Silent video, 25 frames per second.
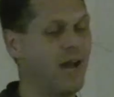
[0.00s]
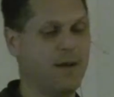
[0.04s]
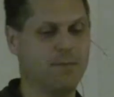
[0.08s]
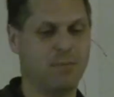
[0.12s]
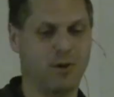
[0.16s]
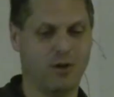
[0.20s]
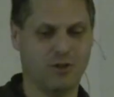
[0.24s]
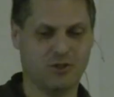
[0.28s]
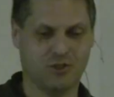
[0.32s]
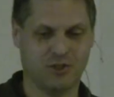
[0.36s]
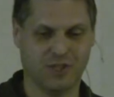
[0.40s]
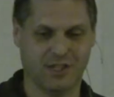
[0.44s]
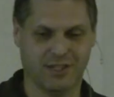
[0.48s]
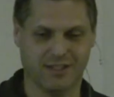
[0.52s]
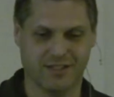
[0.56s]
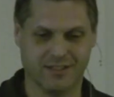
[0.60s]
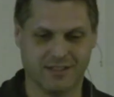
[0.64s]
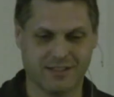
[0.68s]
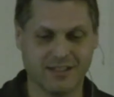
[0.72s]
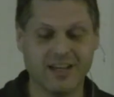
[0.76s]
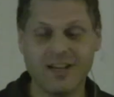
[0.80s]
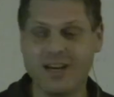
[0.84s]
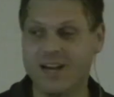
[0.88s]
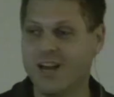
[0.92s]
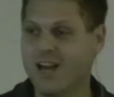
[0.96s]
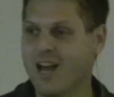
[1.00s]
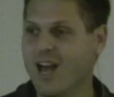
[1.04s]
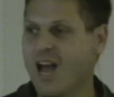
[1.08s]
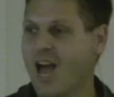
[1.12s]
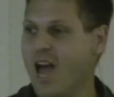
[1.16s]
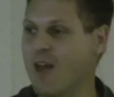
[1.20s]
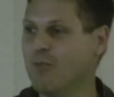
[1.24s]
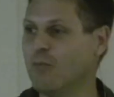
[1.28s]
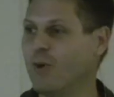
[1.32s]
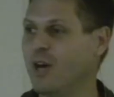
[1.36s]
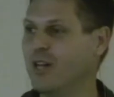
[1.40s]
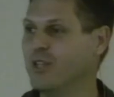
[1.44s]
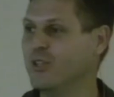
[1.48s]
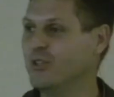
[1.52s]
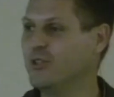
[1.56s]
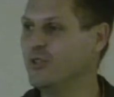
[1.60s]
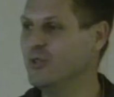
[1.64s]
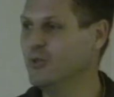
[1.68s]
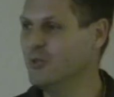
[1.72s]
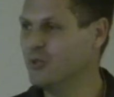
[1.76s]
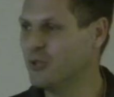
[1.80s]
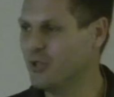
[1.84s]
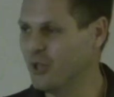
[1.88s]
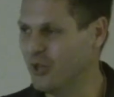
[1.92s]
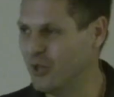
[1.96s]
hypoxia is? And while you
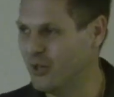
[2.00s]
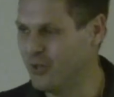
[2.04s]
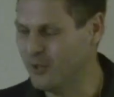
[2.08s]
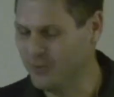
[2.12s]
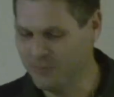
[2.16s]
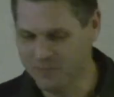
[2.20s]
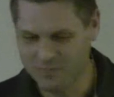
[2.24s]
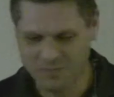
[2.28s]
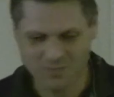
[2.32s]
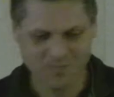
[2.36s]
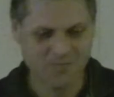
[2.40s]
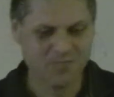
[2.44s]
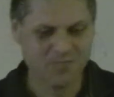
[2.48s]
do so,